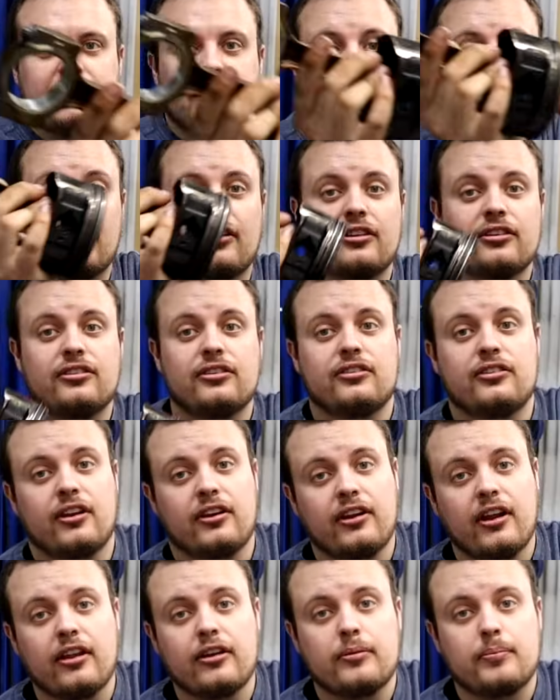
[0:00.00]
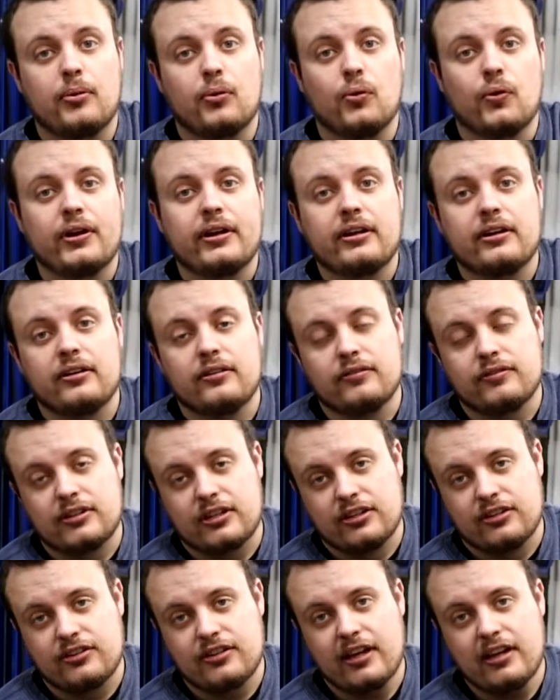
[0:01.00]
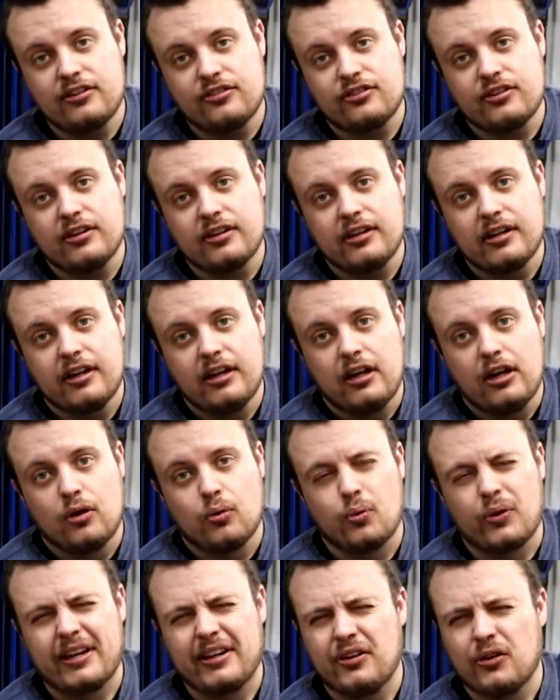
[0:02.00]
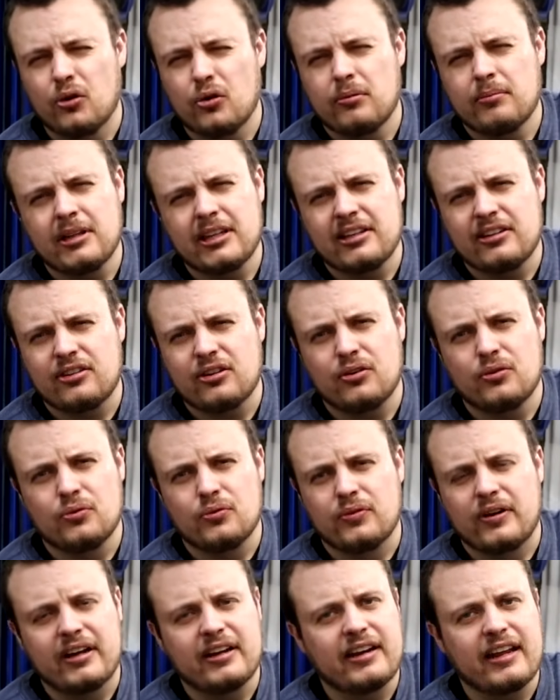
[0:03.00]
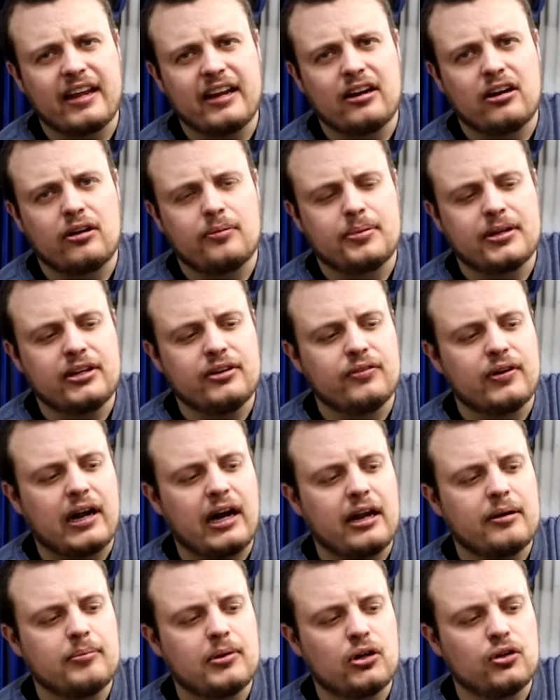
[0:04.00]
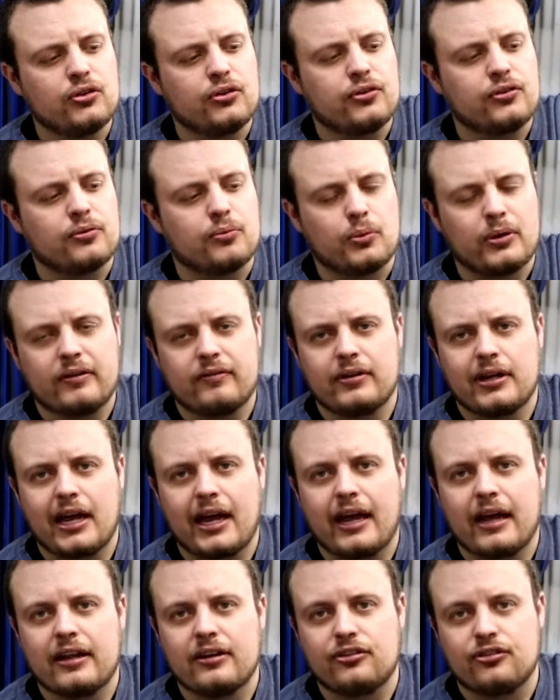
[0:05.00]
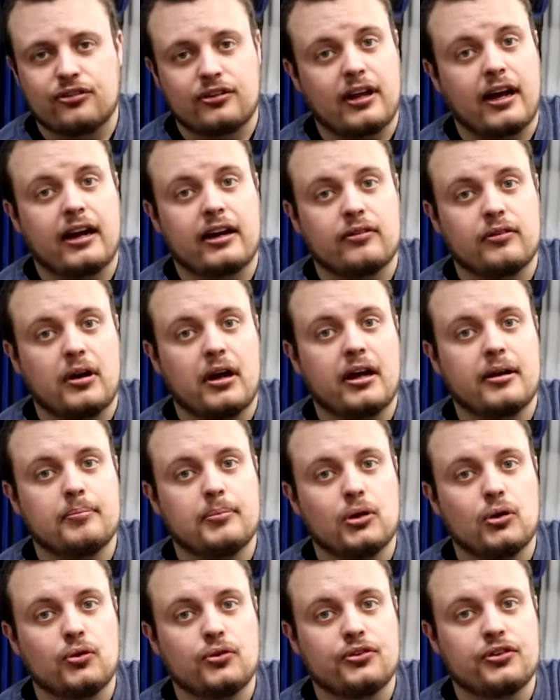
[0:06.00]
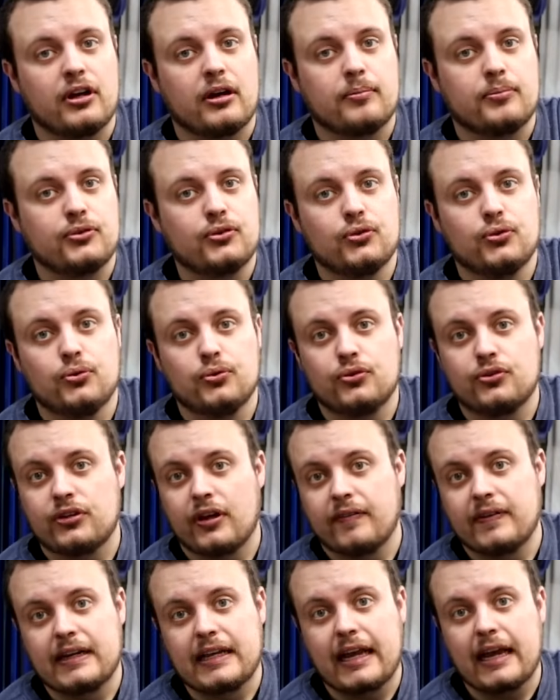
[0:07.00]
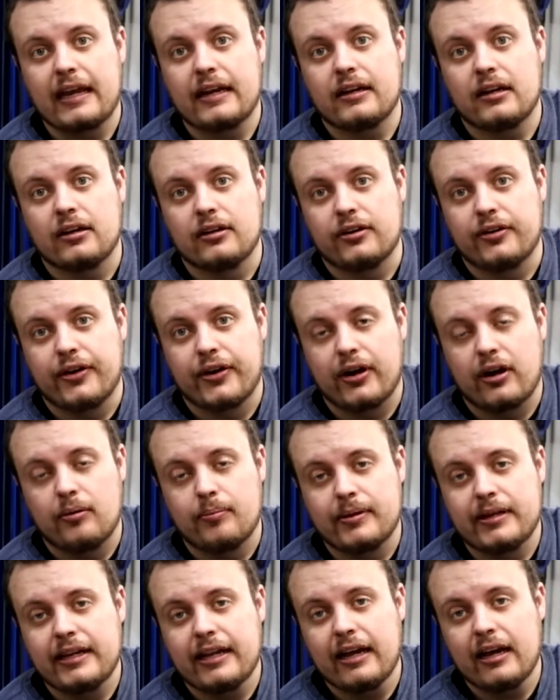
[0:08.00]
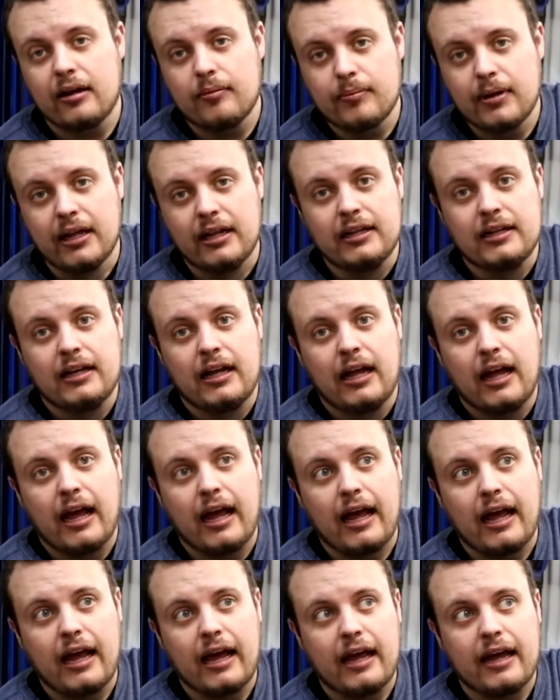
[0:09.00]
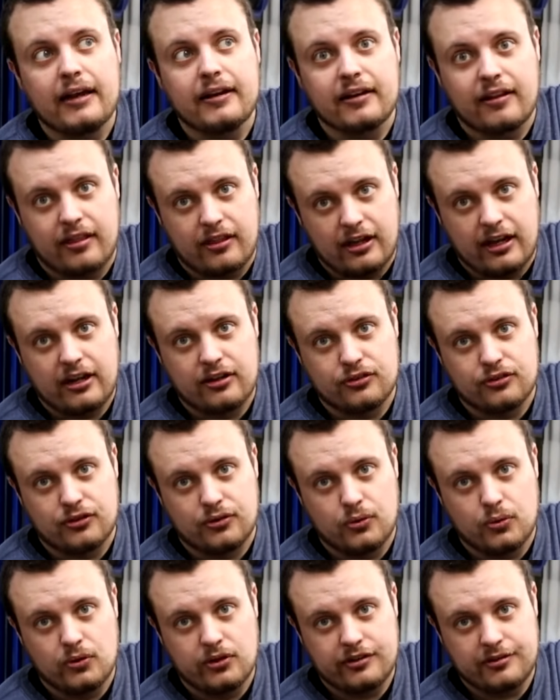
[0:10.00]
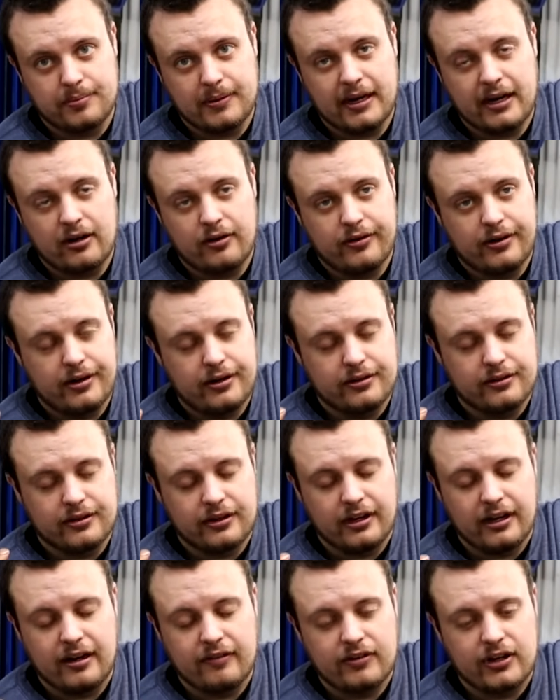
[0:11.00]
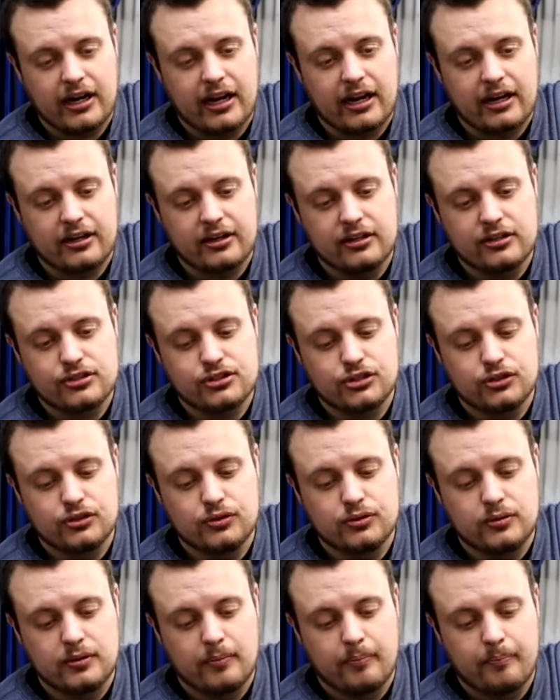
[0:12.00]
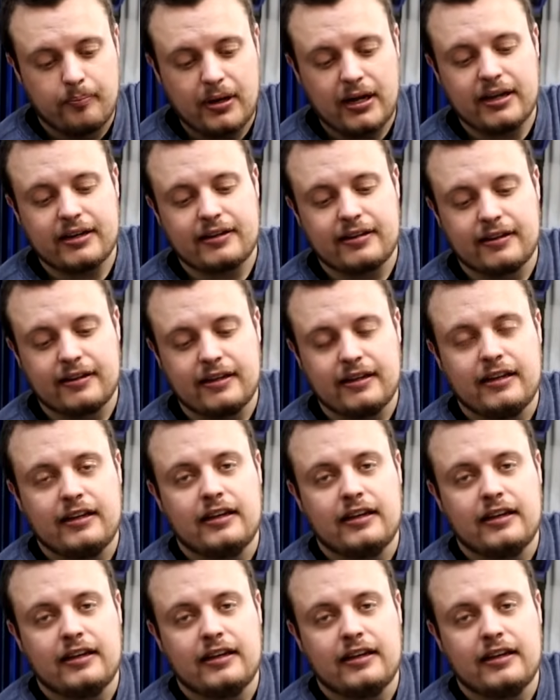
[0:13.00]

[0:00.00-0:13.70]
Now this is another point of contention. We normally don't run ARP rod bolts. We've had stock rod bolts up to 7,800 RPM and 1,000 horsepower, never had an issue, but